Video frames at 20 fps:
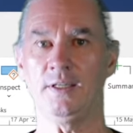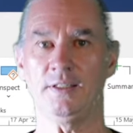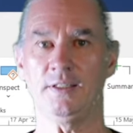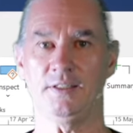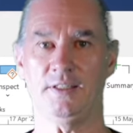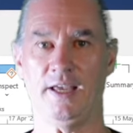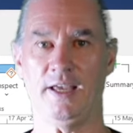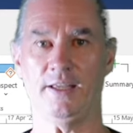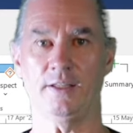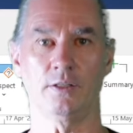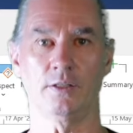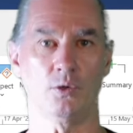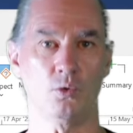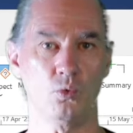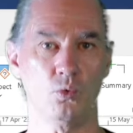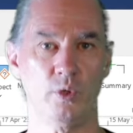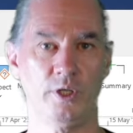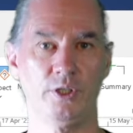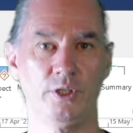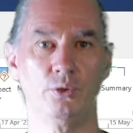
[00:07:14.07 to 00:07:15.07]
then
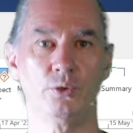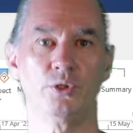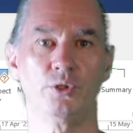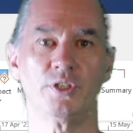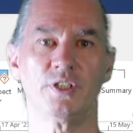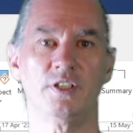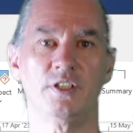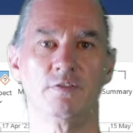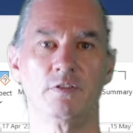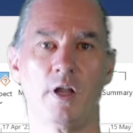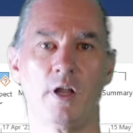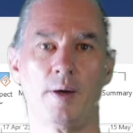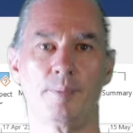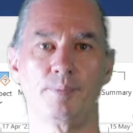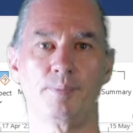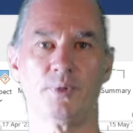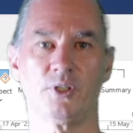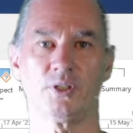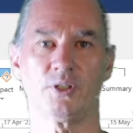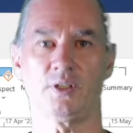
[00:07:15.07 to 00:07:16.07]
we do the
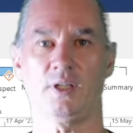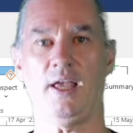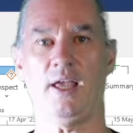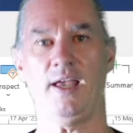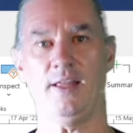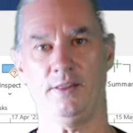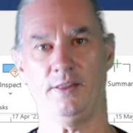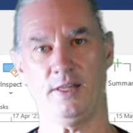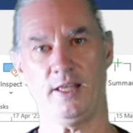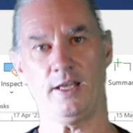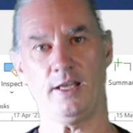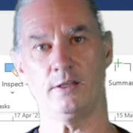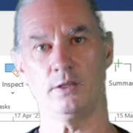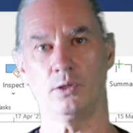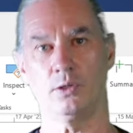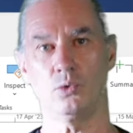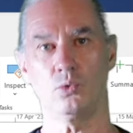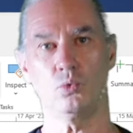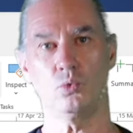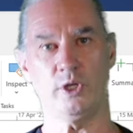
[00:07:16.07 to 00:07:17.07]
development, and
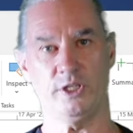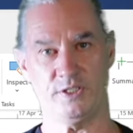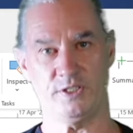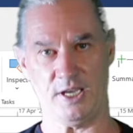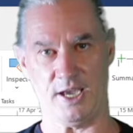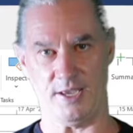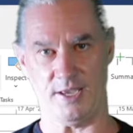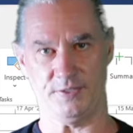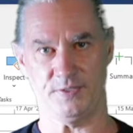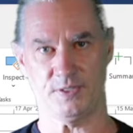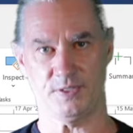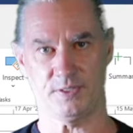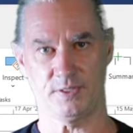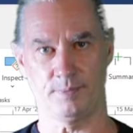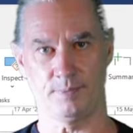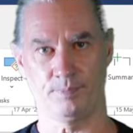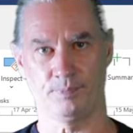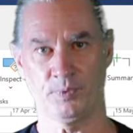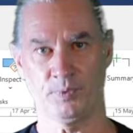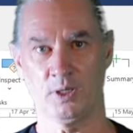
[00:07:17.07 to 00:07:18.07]
then we
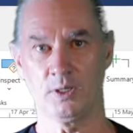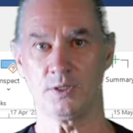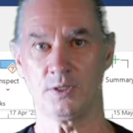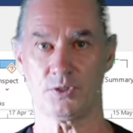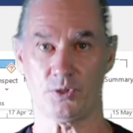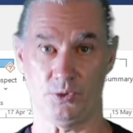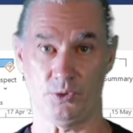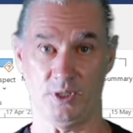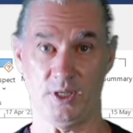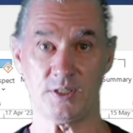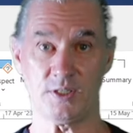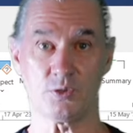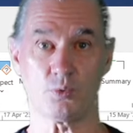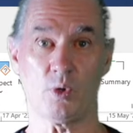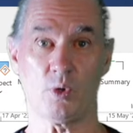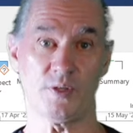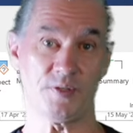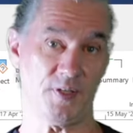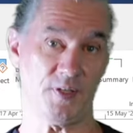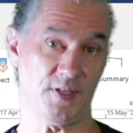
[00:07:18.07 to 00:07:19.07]
test. So this
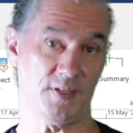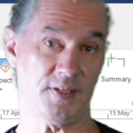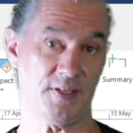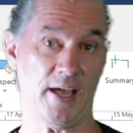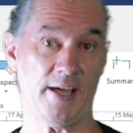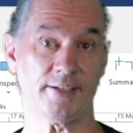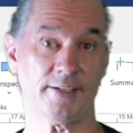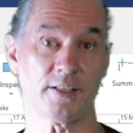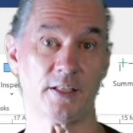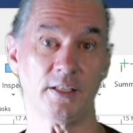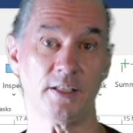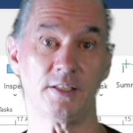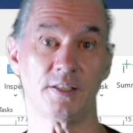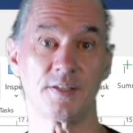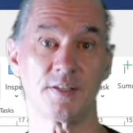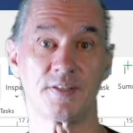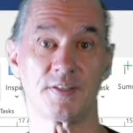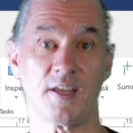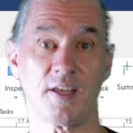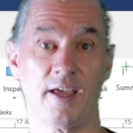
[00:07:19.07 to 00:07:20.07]
was exactly
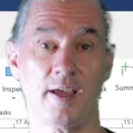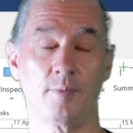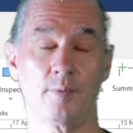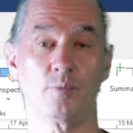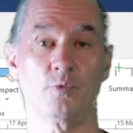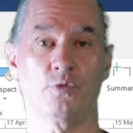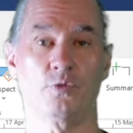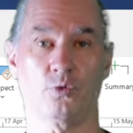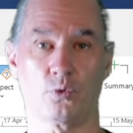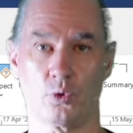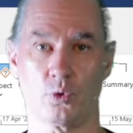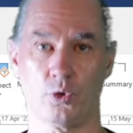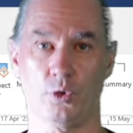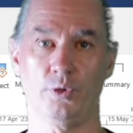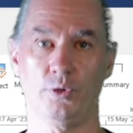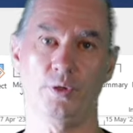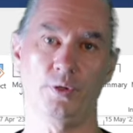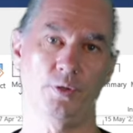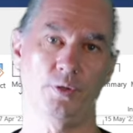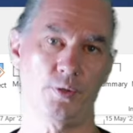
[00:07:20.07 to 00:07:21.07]
the same
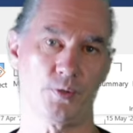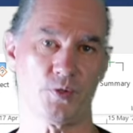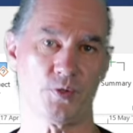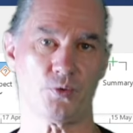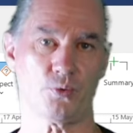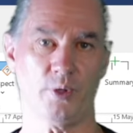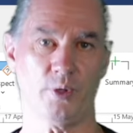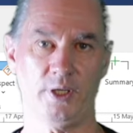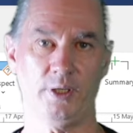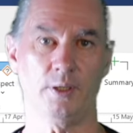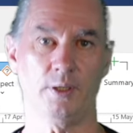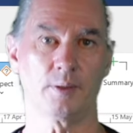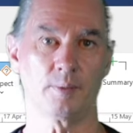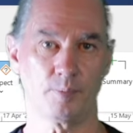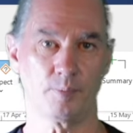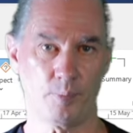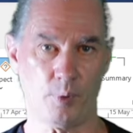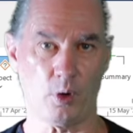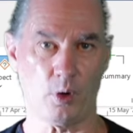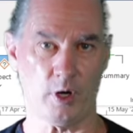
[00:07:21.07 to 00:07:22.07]
for the 3
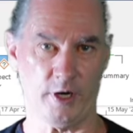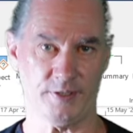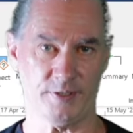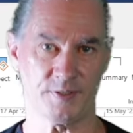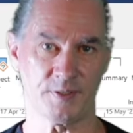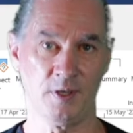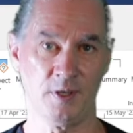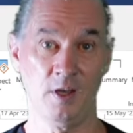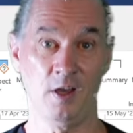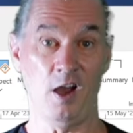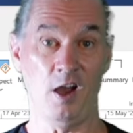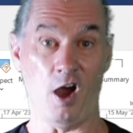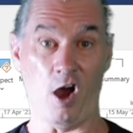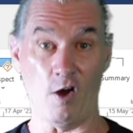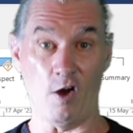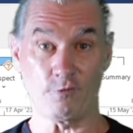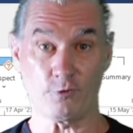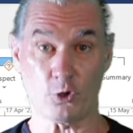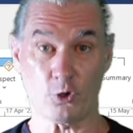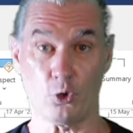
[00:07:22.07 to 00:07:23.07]
parts.
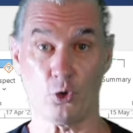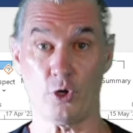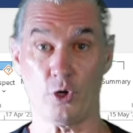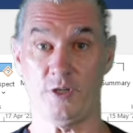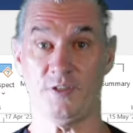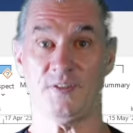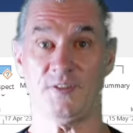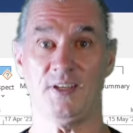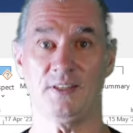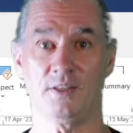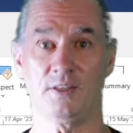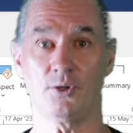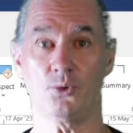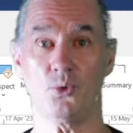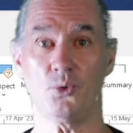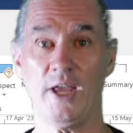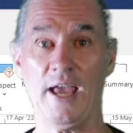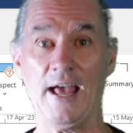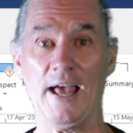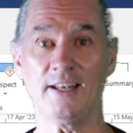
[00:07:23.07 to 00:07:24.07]
Of course, in the
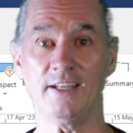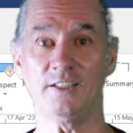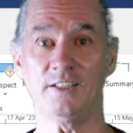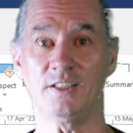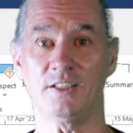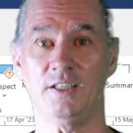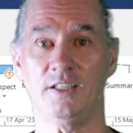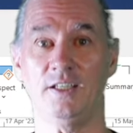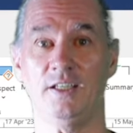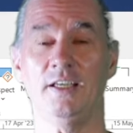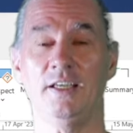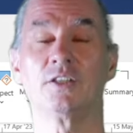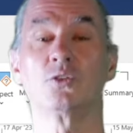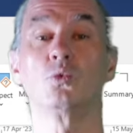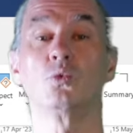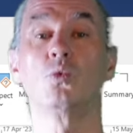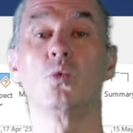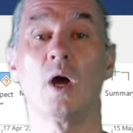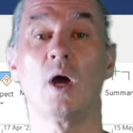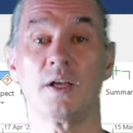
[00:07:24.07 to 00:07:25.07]
reality, it
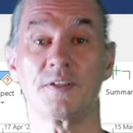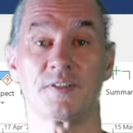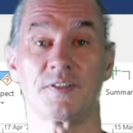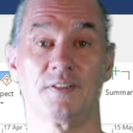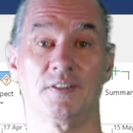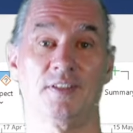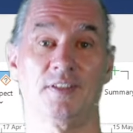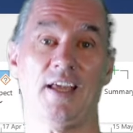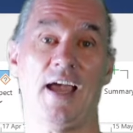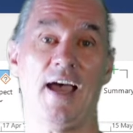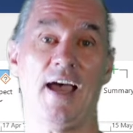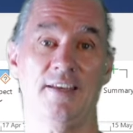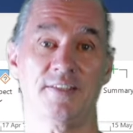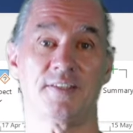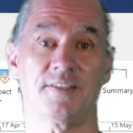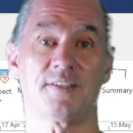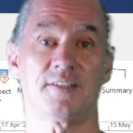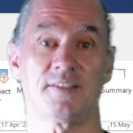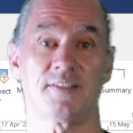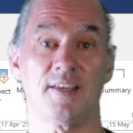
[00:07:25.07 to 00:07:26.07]
wasn't as
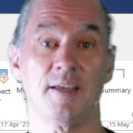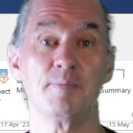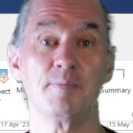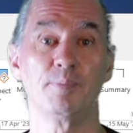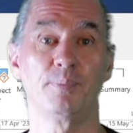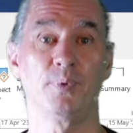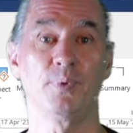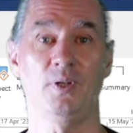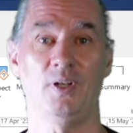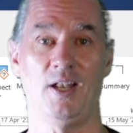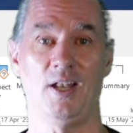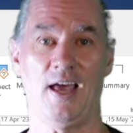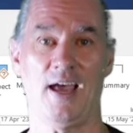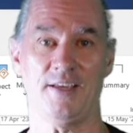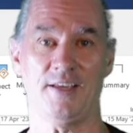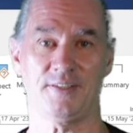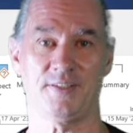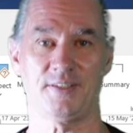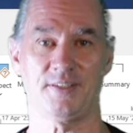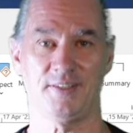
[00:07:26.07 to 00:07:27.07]
simple
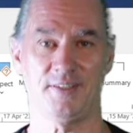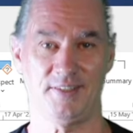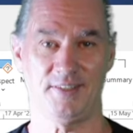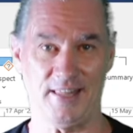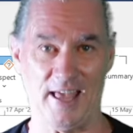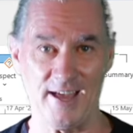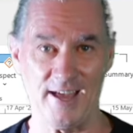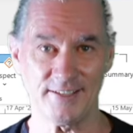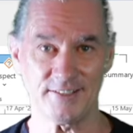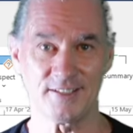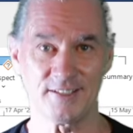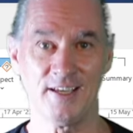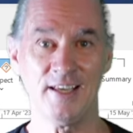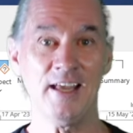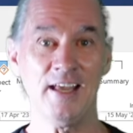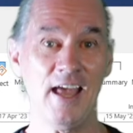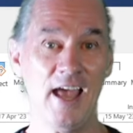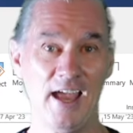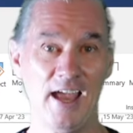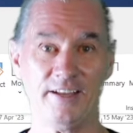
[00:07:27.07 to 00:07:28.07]
as that,
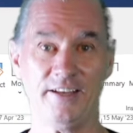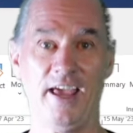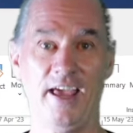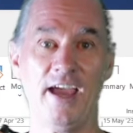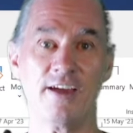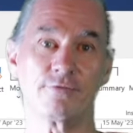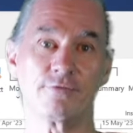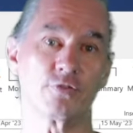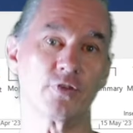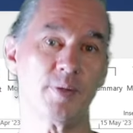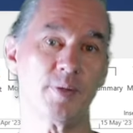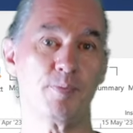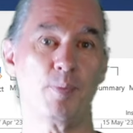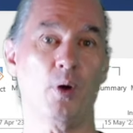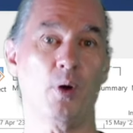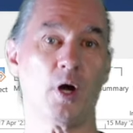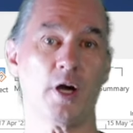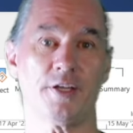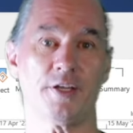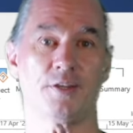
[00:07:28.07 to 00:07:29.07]
and every
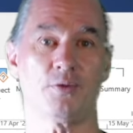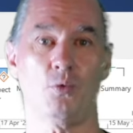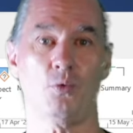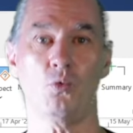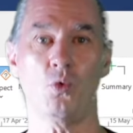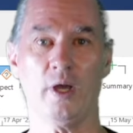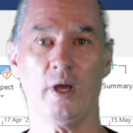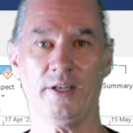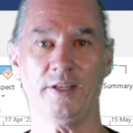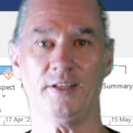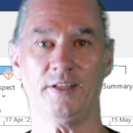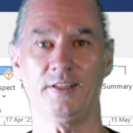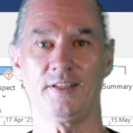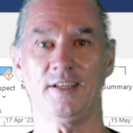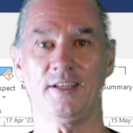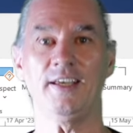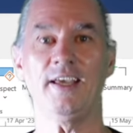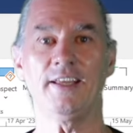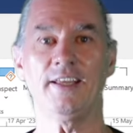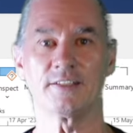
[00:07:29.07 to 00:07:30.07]
part went
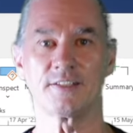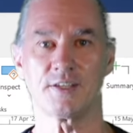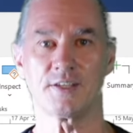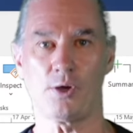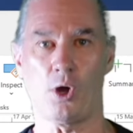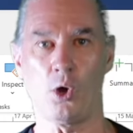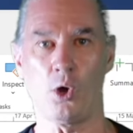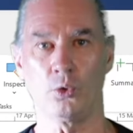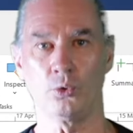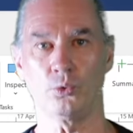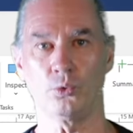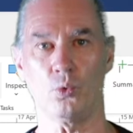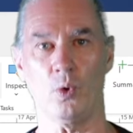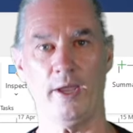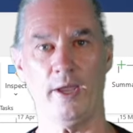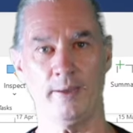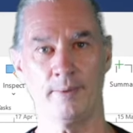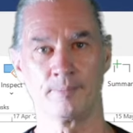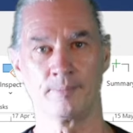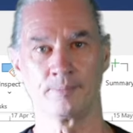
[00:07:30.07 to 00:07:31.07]
its own way.